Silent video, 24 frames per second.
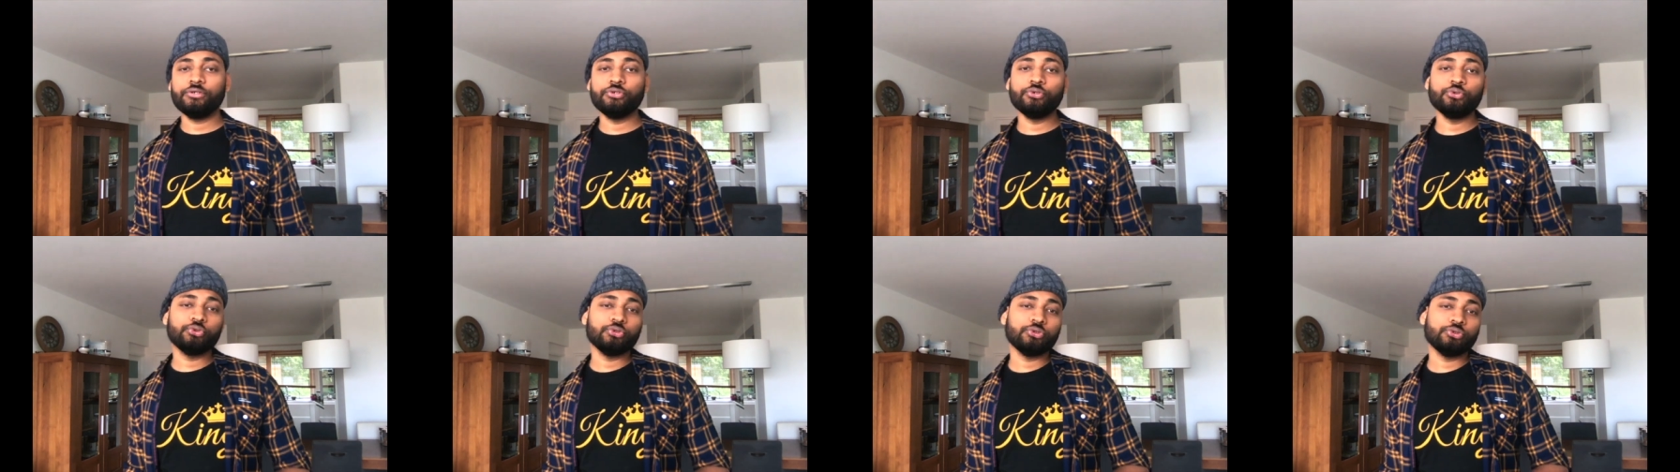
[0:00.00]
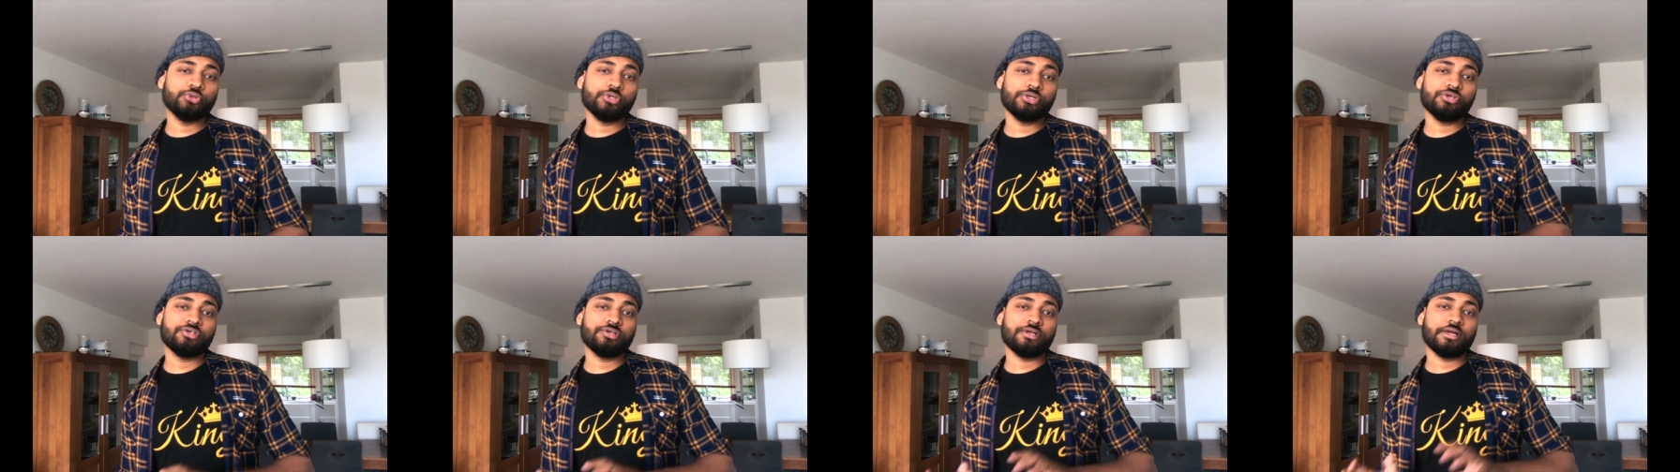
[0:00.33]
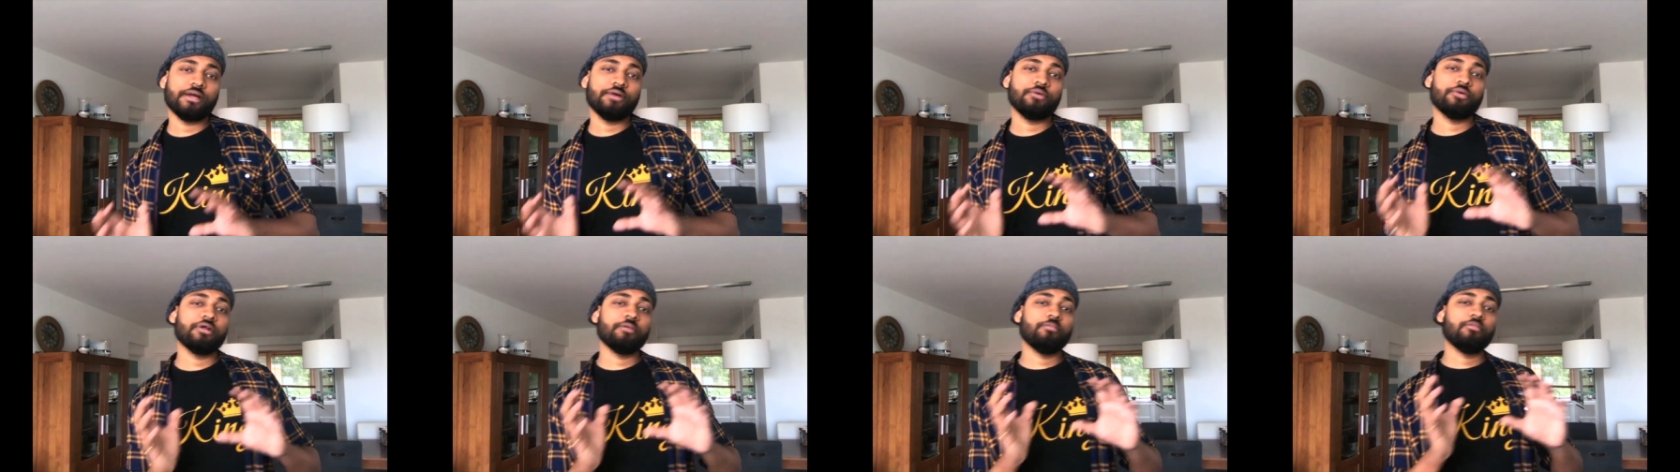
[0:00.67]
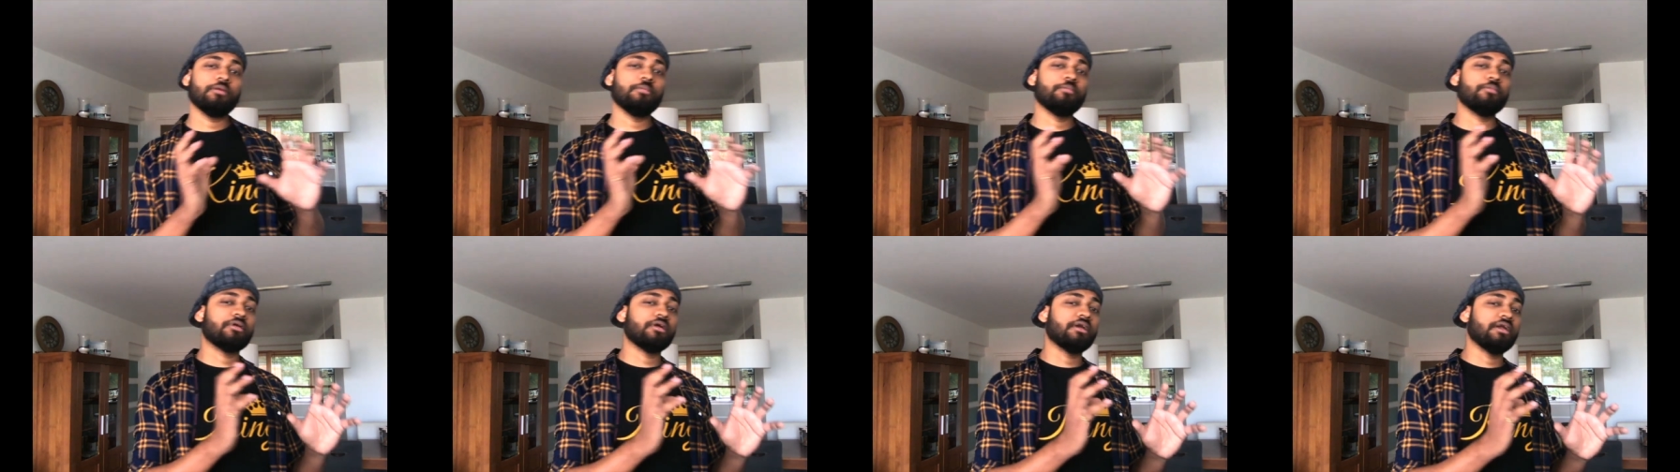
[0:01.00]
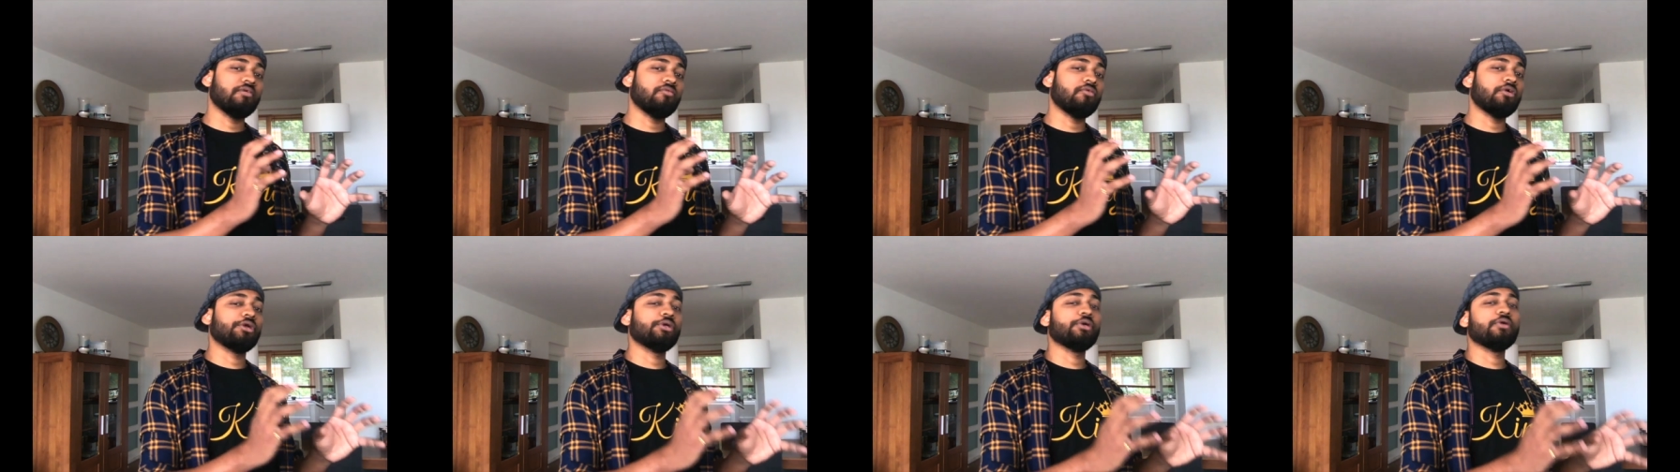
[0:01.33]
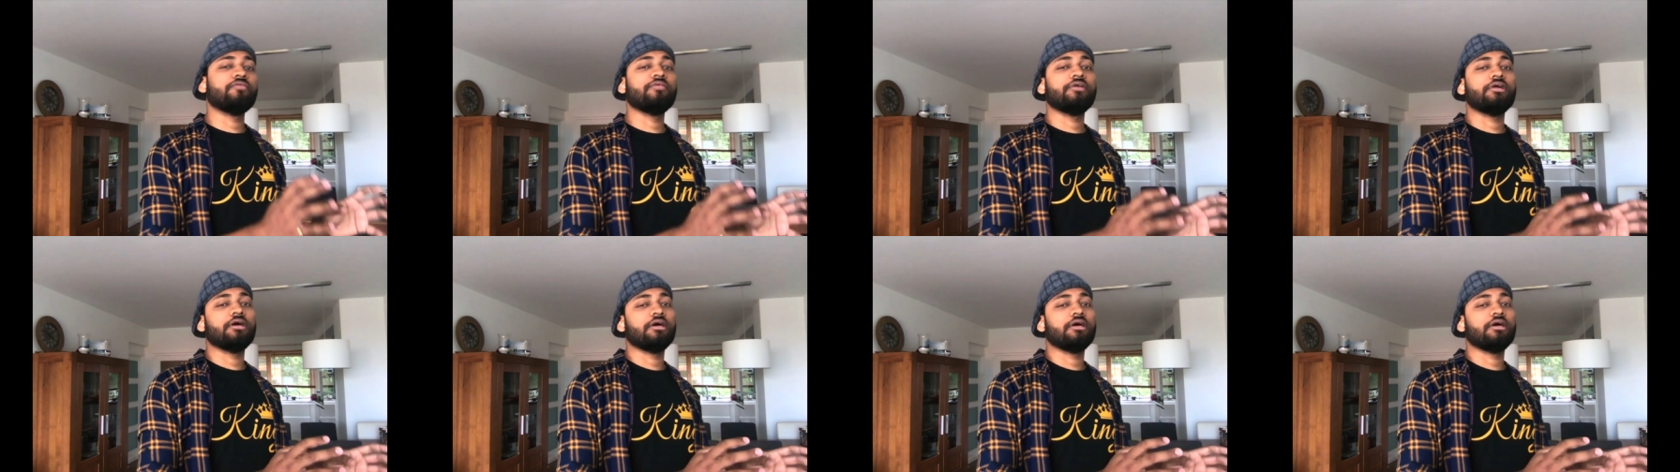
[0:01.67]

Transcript: you should just try to remember like what you have